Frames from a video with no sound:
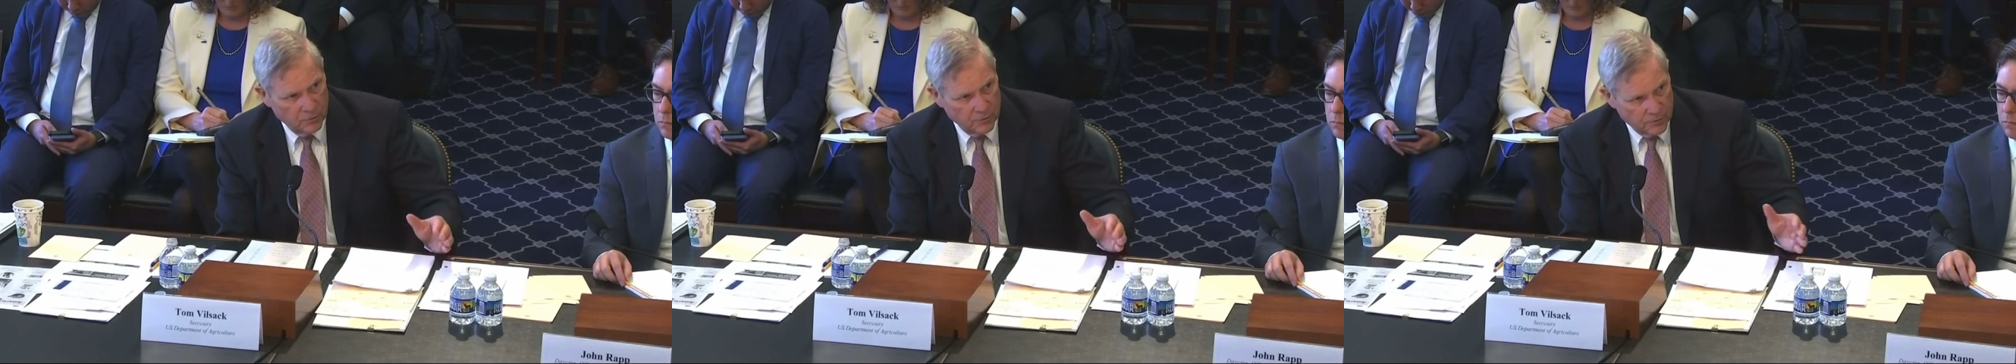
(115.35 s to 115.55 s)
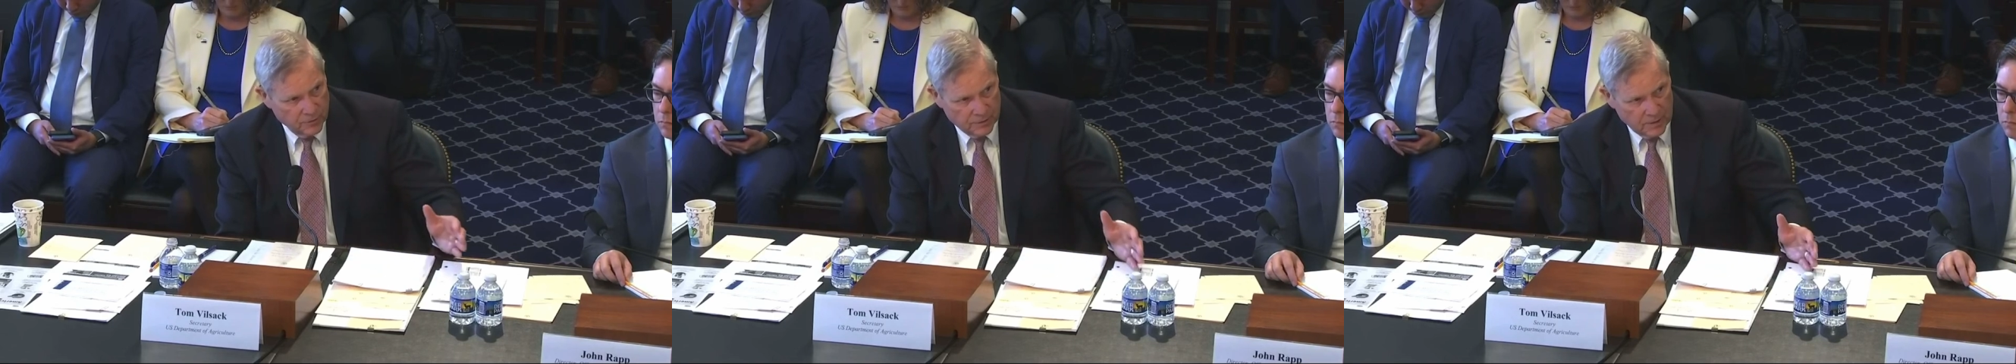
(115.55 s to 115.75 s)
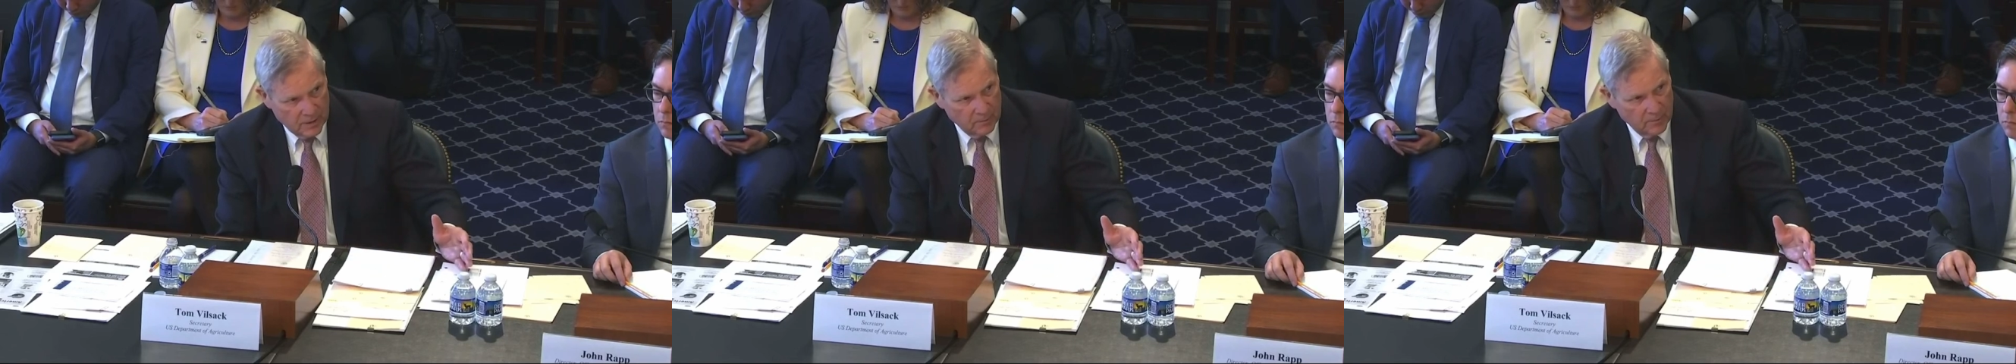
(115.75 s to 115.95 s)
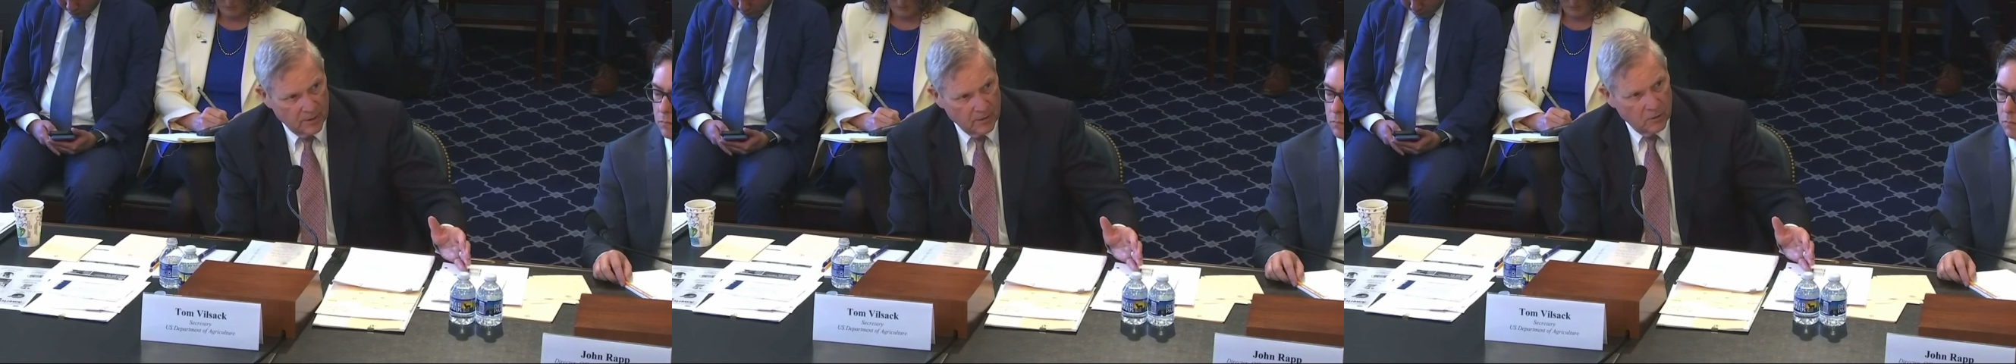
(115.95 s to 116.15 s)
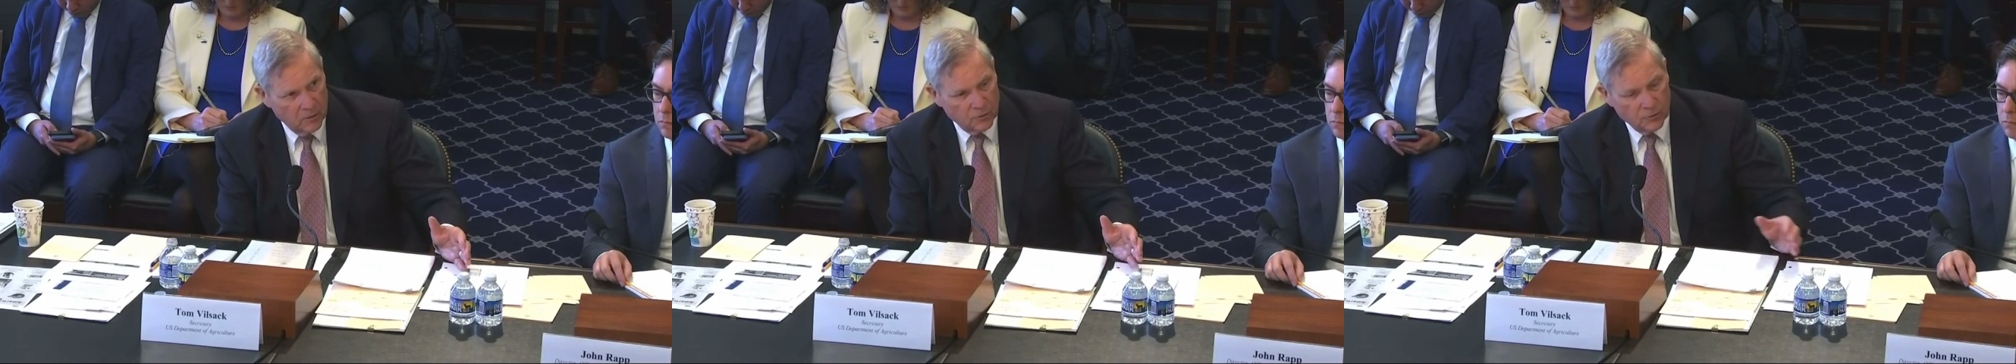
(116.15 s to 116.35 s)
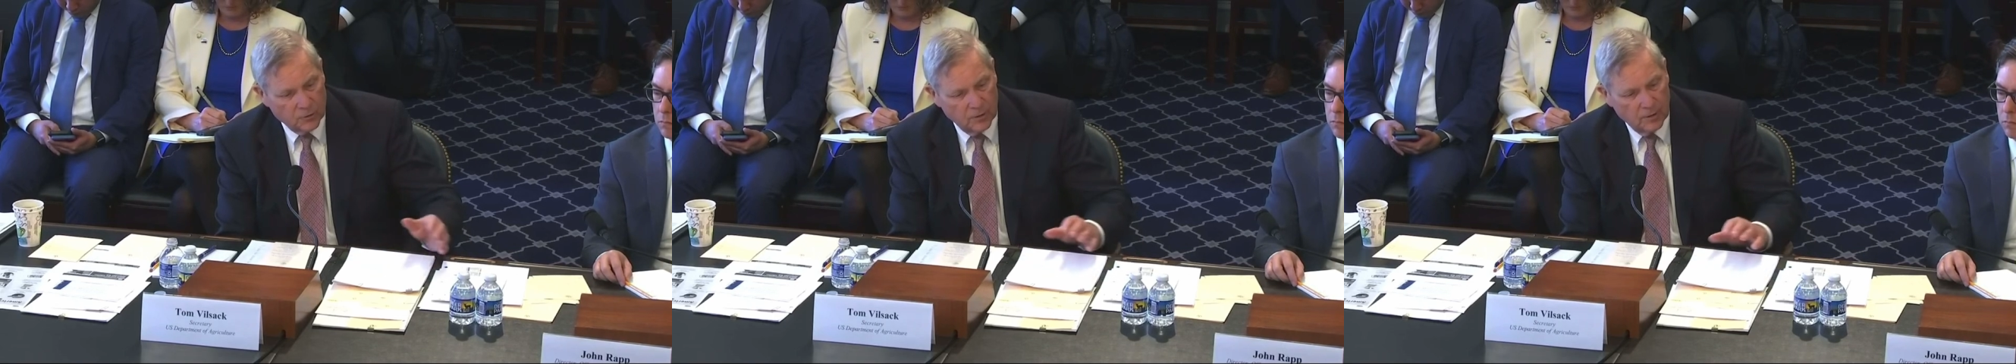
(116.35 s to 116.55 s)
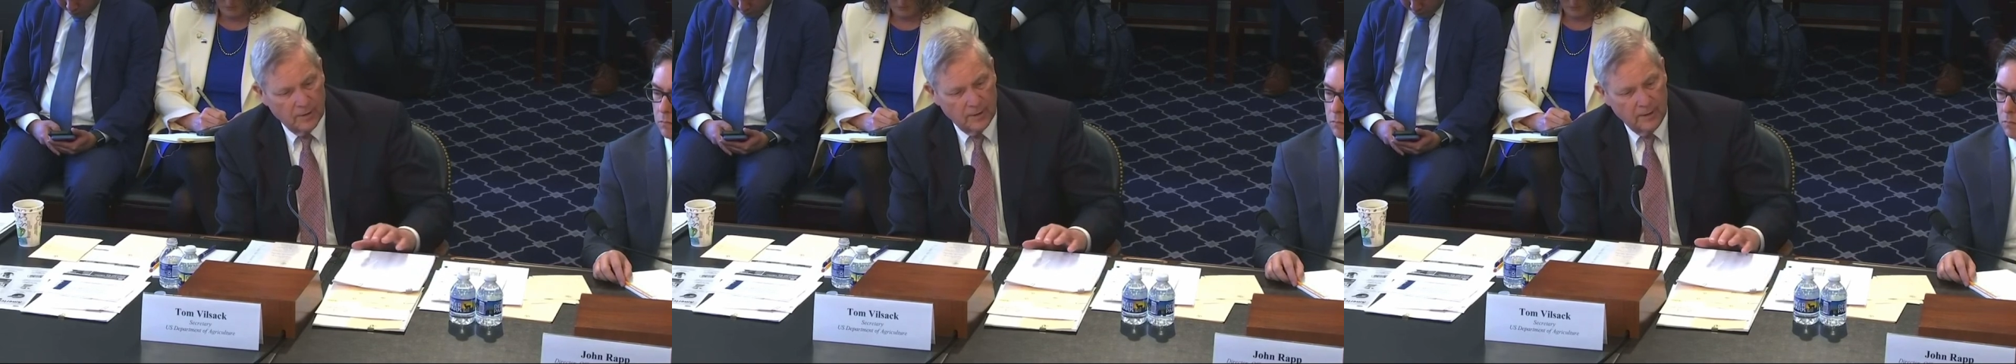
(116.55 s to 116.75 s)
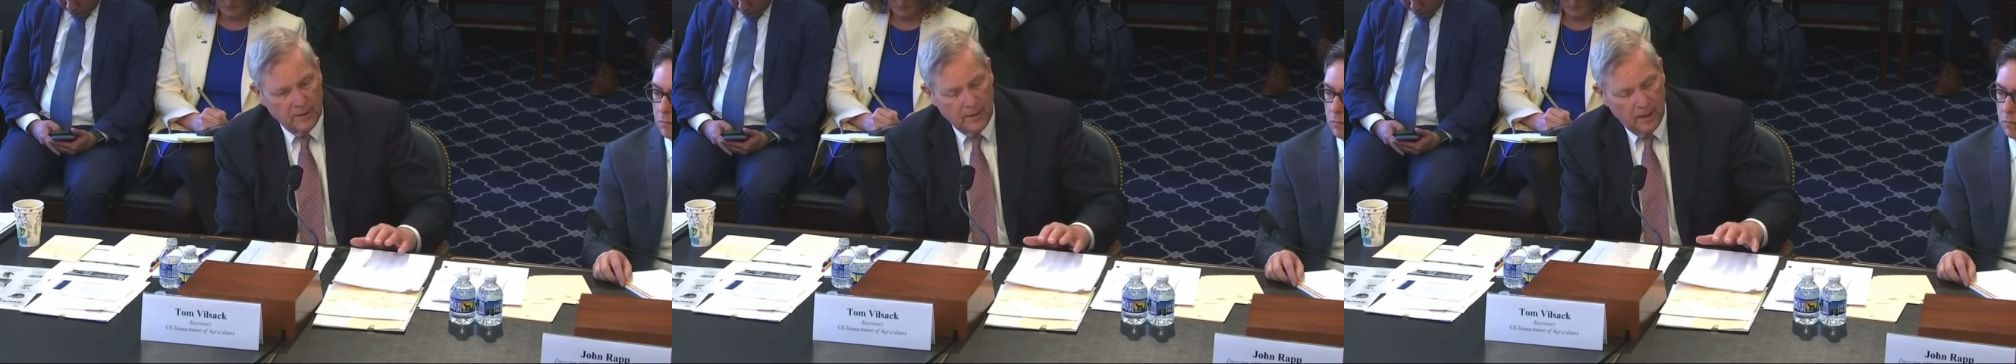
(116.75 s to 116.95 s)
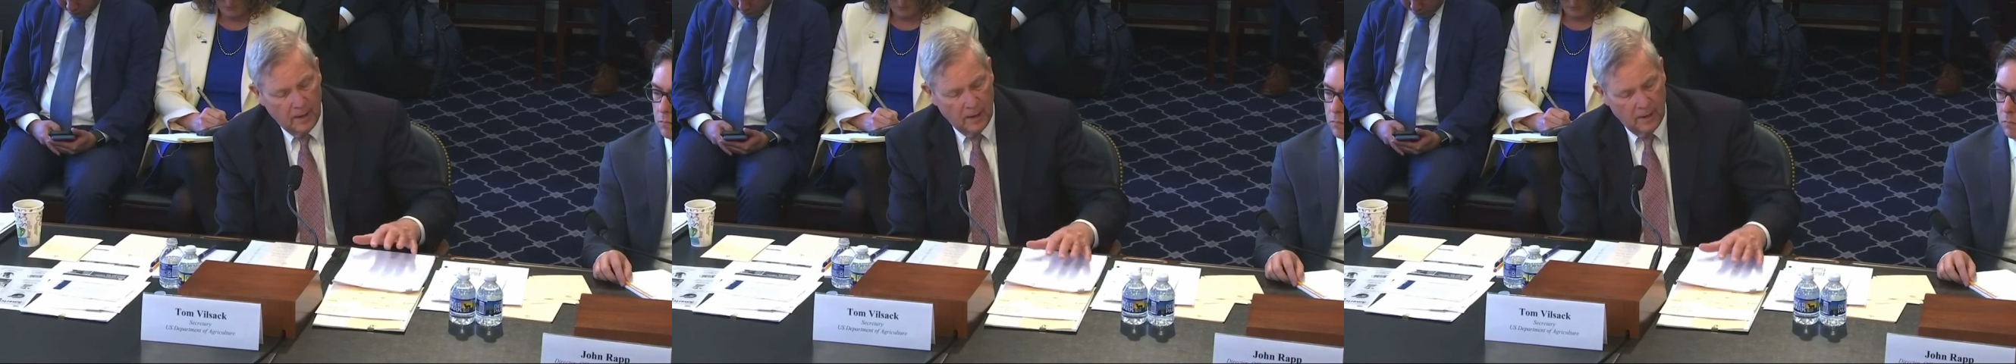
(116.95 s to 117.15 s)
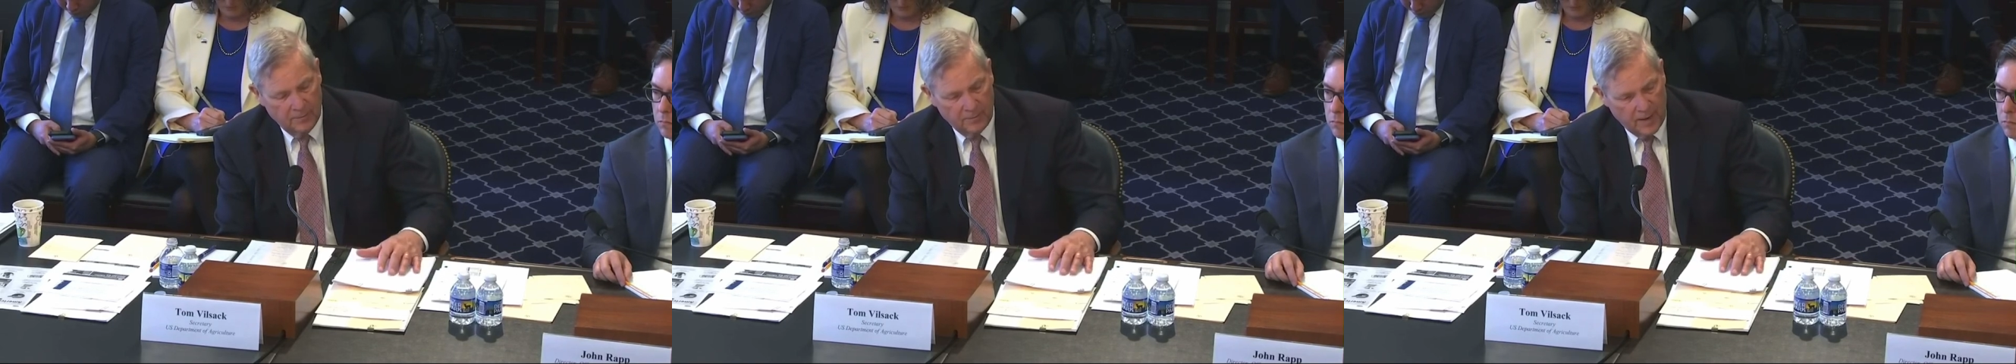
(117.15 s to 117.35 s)
or sustainable agriculture
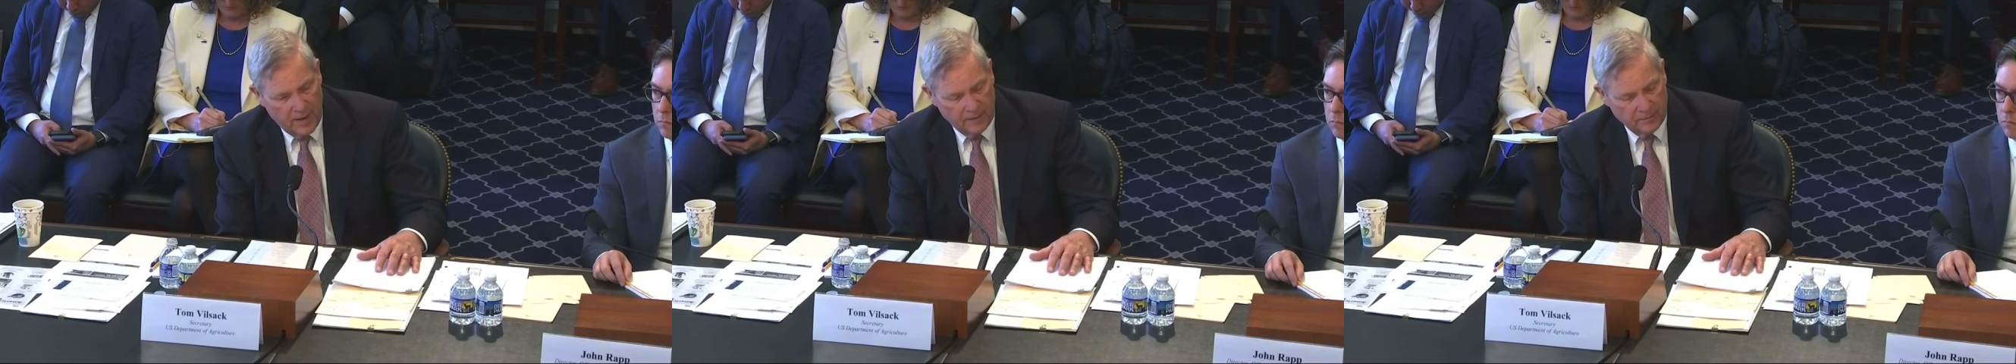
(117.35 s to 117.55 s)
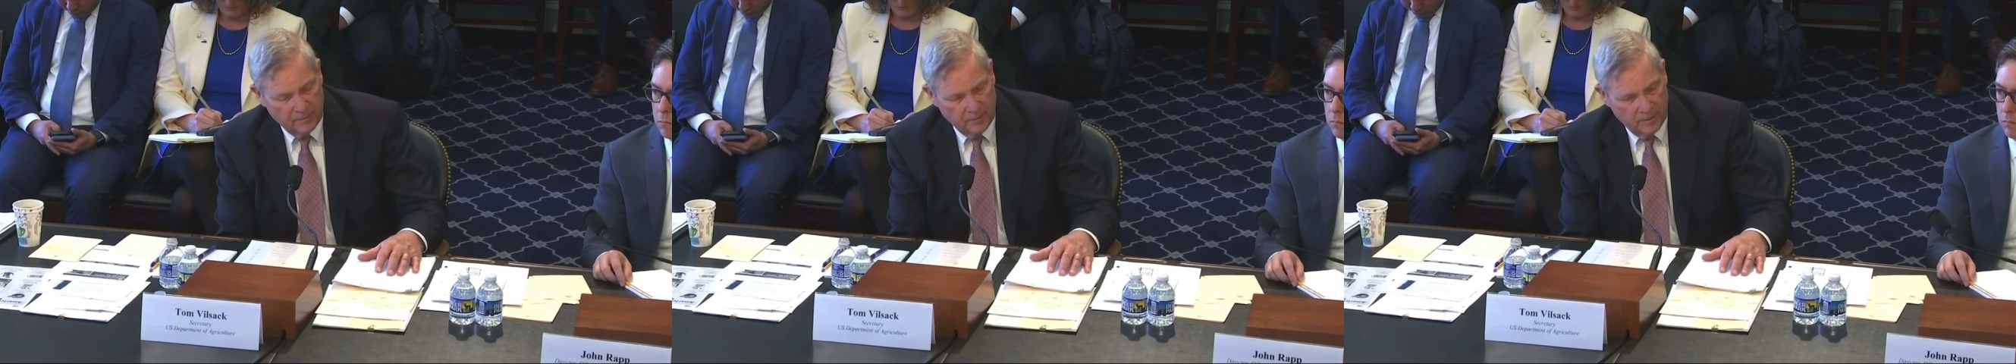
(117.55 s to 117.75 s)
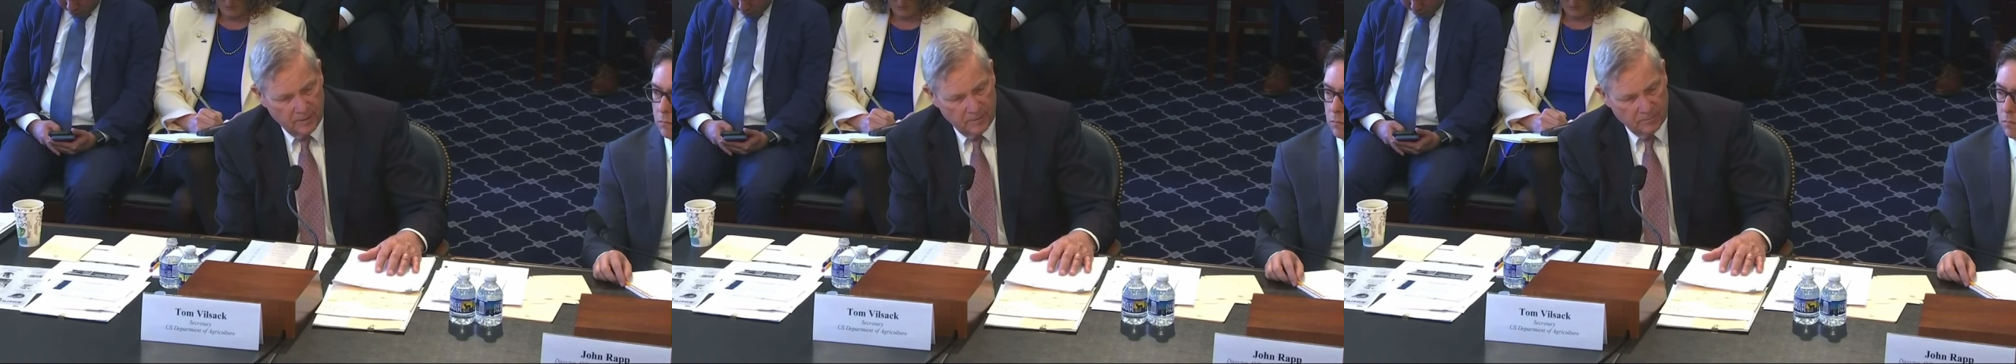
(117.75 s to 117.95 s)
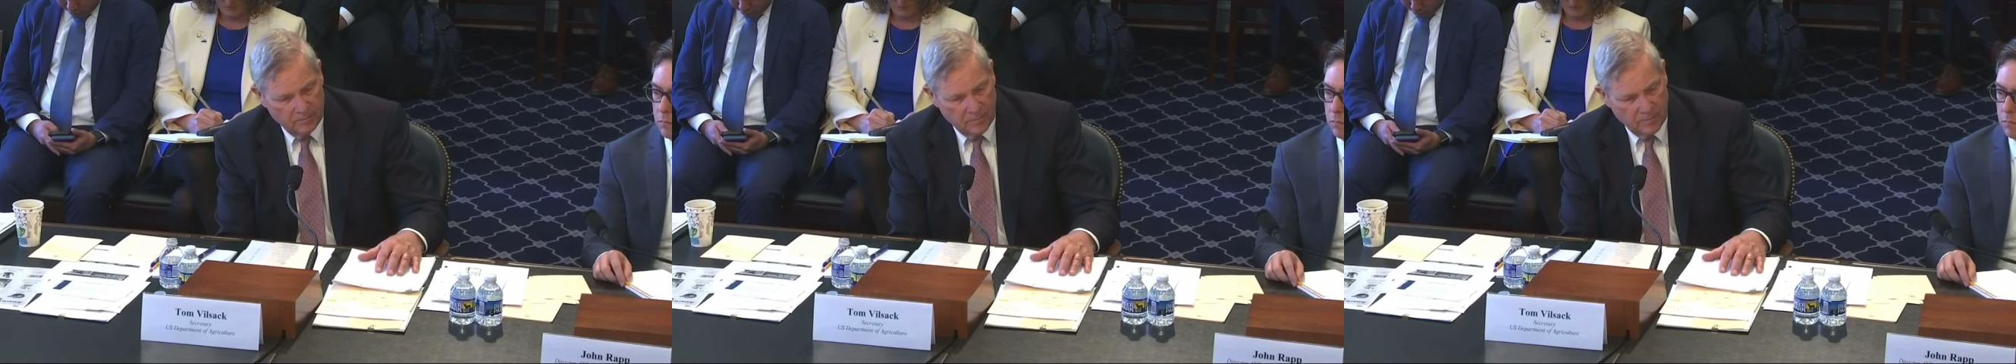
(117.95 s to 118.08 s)
uh, that uh,